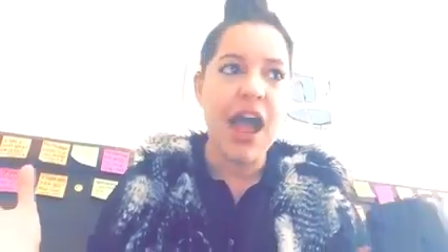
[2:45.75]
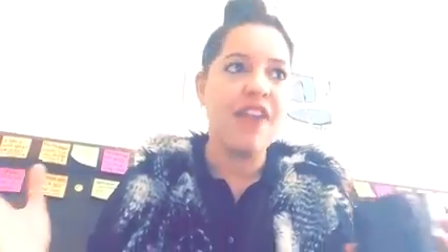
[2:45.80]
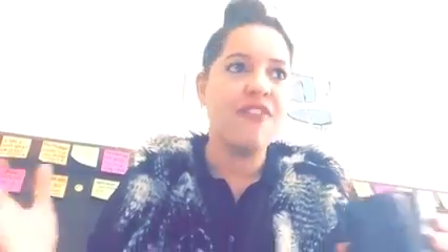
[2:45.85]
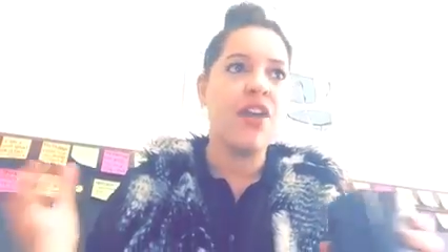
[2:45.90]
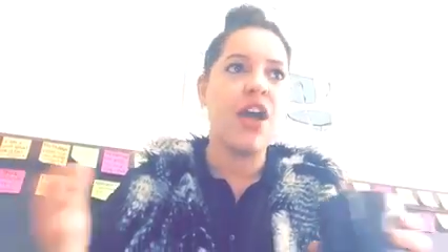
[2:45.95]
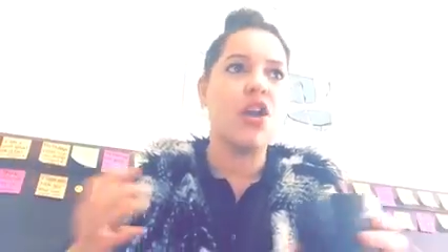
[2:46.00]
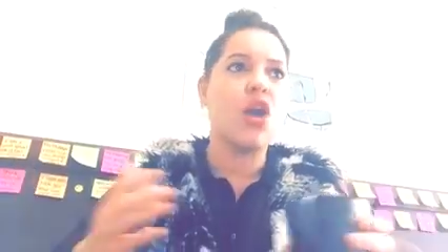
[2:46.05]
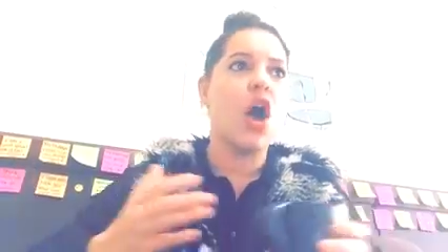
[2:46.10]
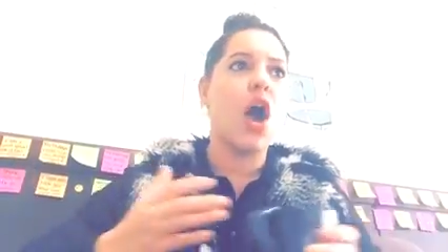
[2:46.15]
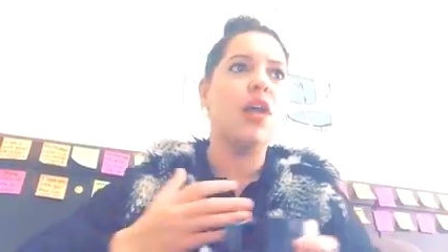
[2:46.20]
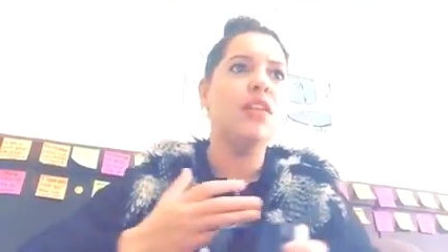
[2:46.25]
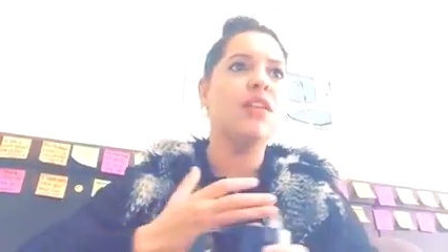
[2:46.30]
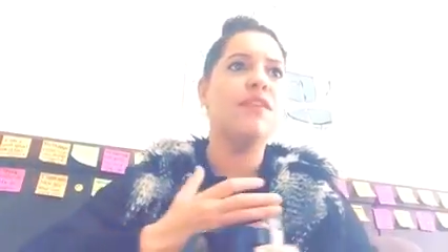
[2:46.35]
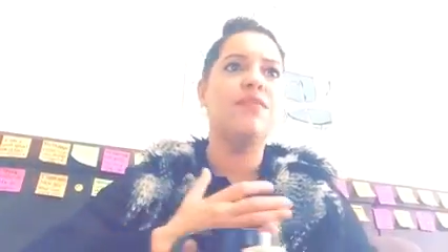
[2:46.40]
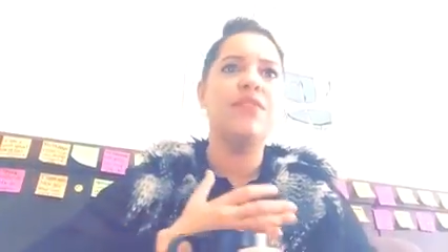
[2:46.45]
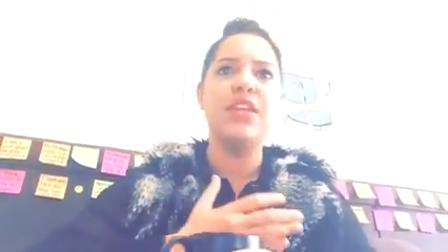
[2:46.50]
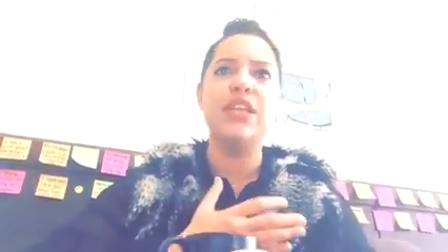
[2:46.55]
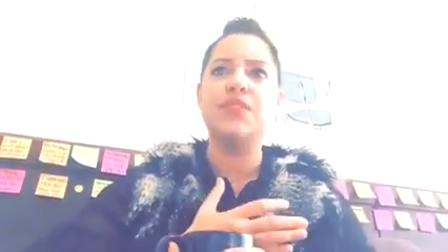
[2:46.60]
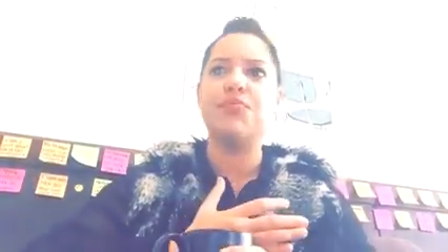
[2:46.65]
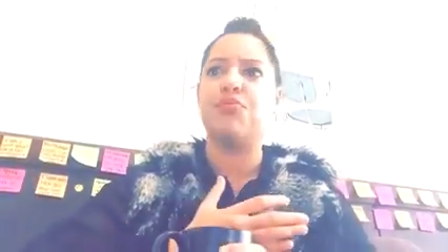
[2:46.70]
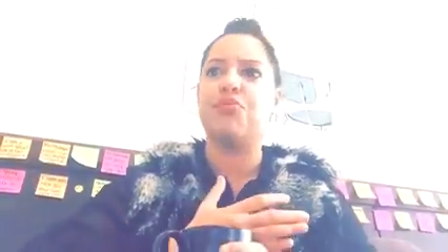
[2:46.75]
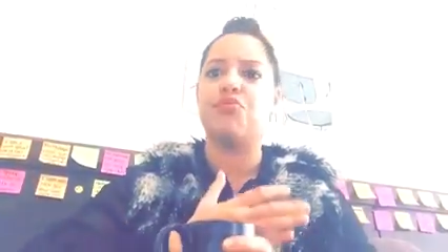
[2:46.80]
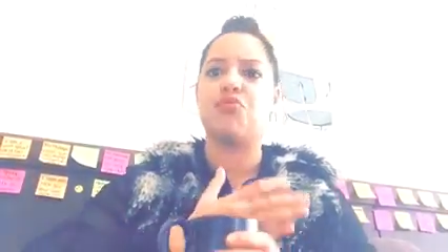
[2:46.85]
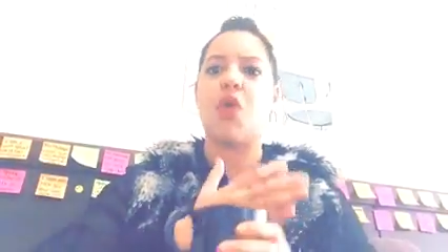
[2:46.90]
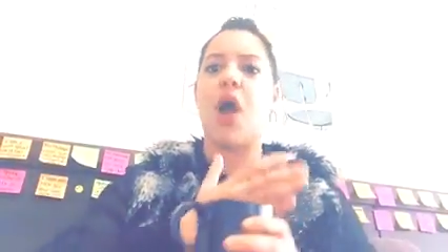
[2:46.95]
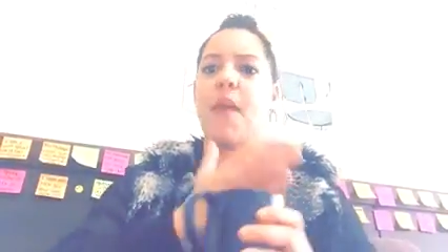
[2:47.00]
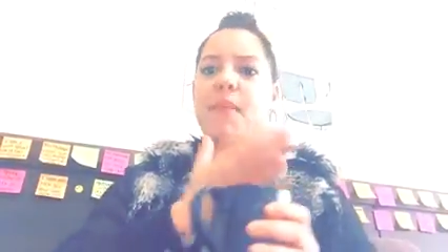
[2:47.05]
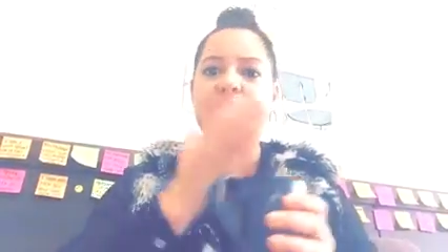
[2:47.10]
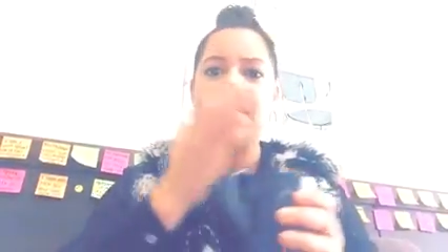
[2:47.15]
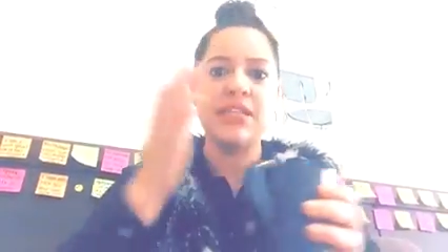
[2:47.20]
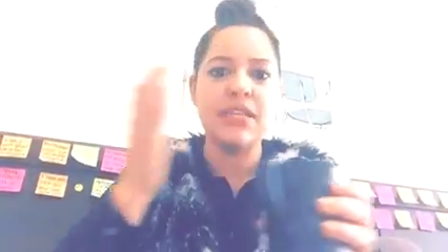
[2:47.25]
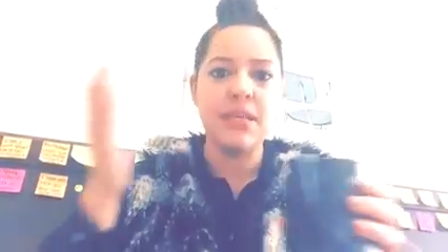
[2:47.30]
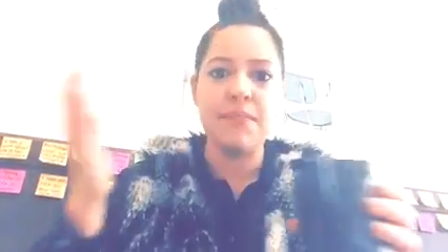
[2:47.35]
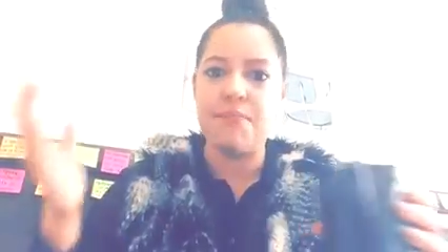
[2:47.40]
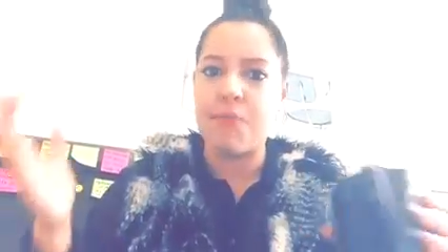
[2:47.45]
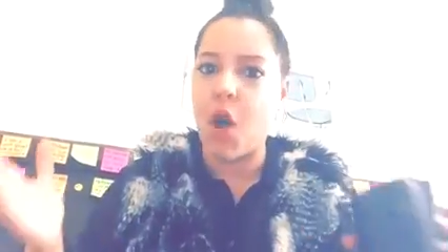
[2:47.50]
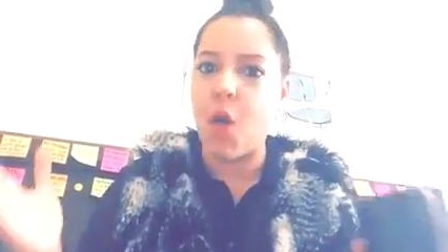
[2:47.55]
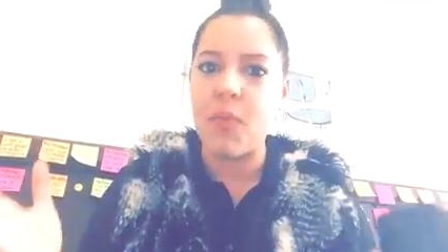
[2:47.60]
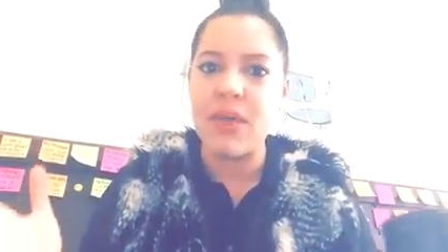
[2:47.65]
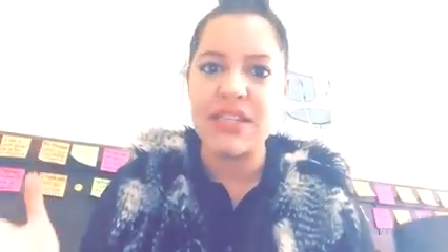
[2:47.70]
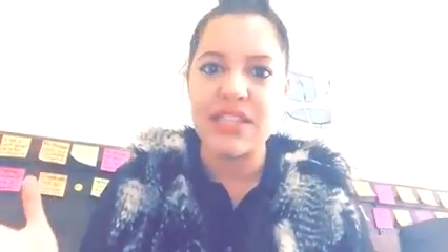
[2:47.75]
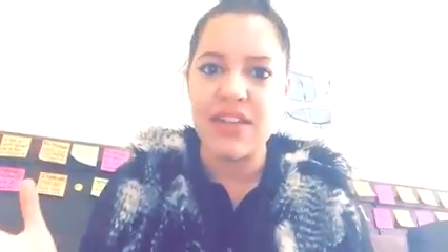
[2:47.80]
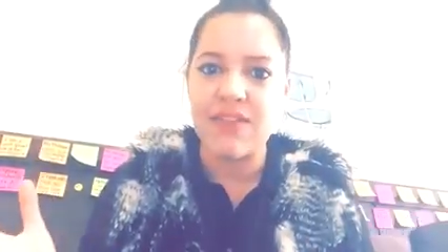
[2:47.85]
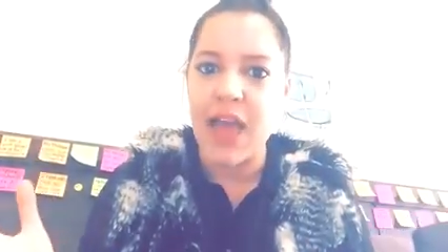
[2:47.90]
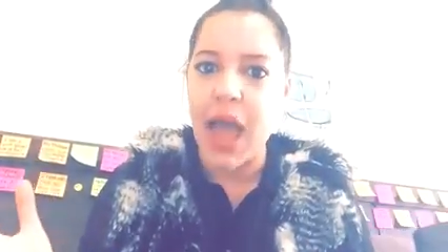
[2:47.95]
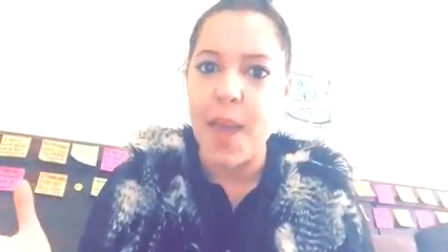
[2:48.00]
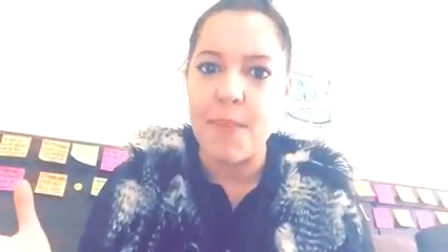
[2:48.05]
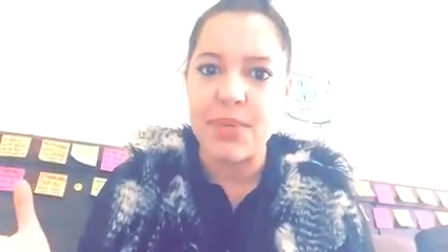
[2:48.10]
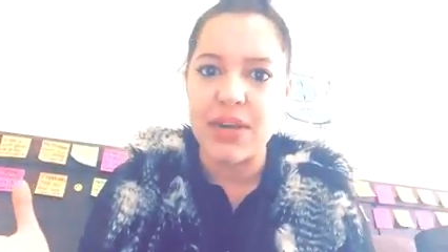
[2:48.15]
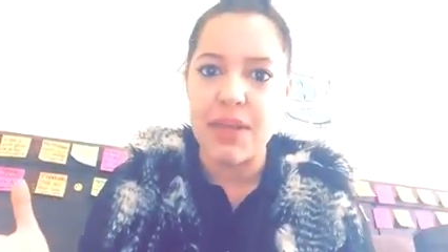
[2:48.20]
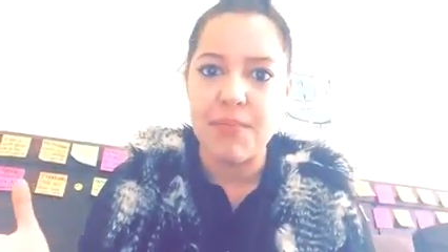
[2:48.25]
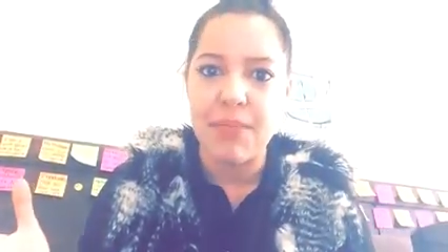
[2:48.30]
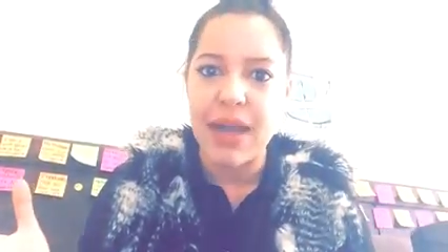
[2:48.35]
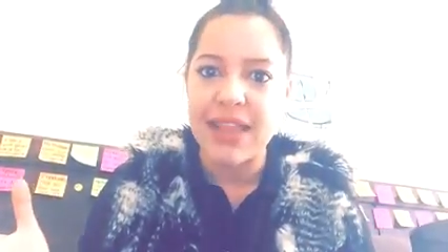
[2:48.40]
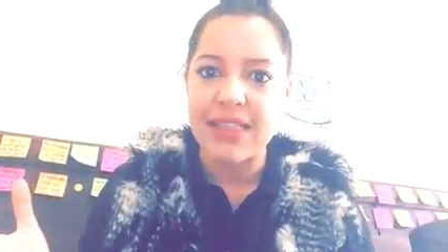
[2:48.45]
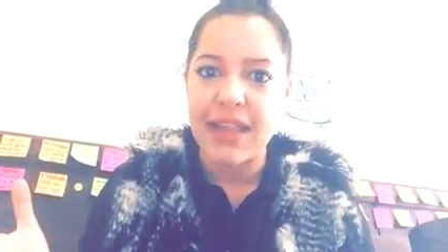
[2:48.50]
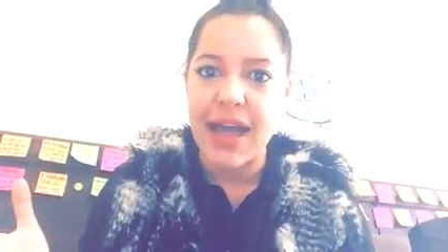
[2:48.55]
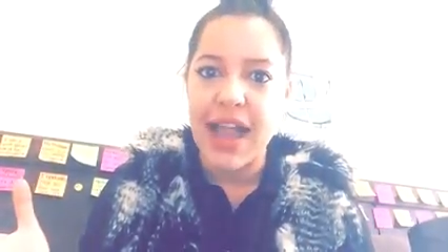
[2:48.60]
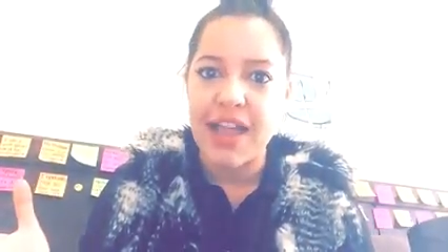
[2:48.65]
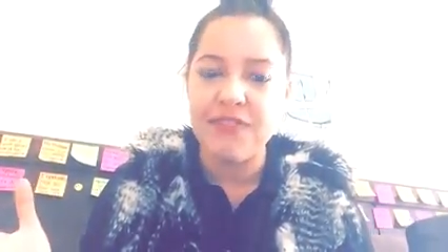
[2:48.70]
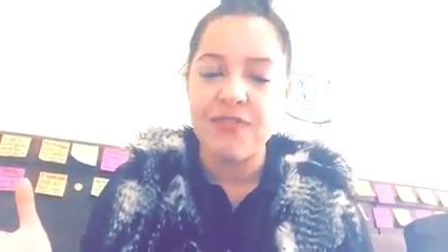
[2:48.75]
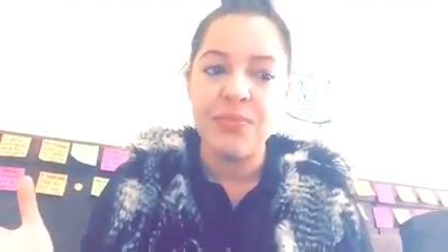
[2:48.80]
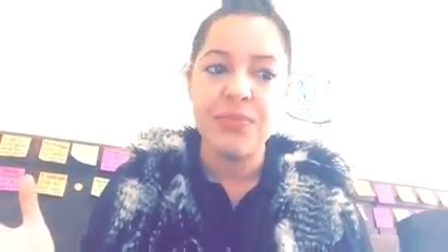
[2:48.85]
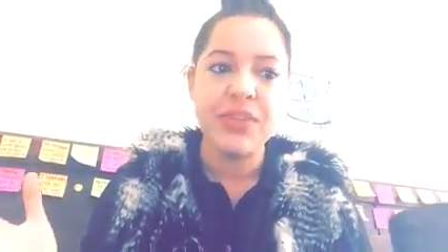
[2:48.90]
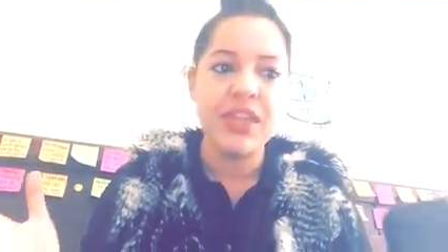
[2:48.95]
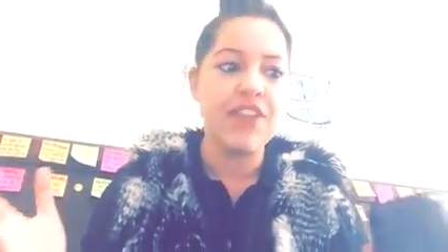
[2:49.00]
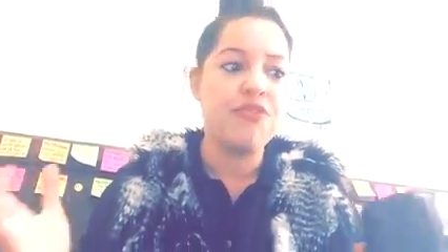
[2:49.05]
I've had all of these promising moments that have happened in my life.